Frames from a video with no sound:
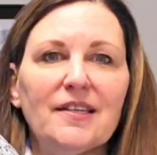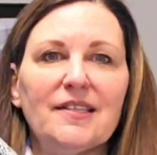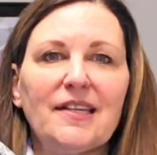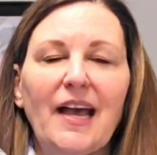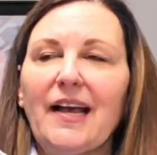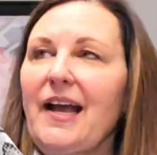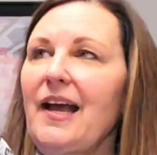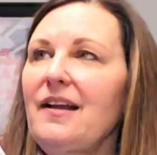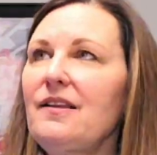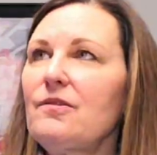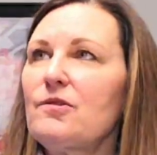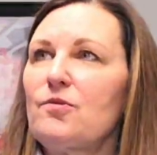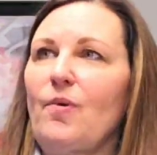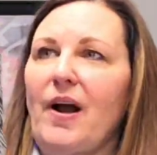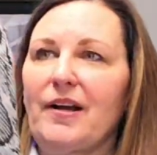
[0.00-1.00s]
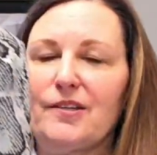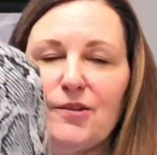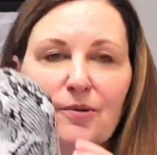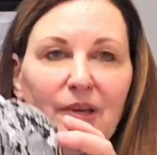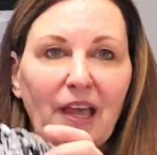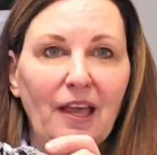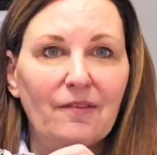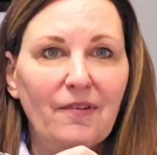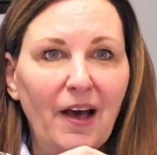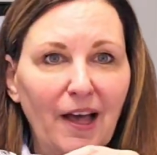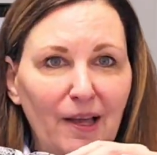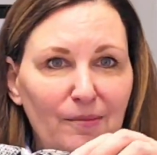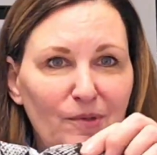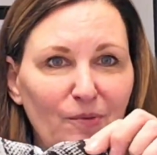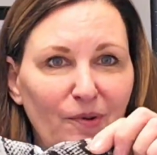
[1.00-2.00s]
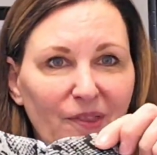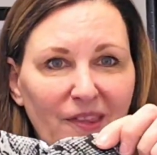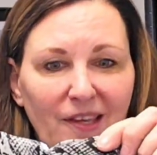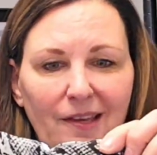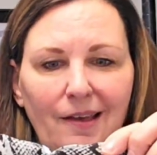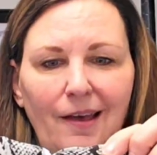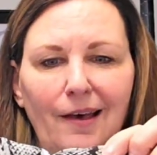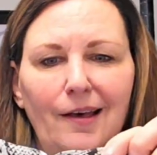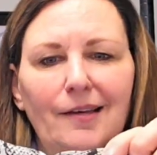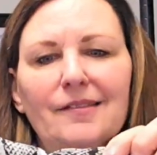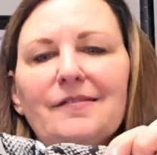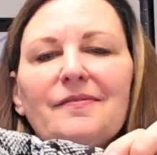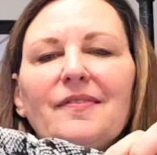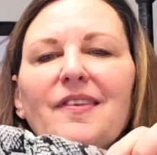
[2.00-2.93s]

It's got kind of those Y2K vibes with the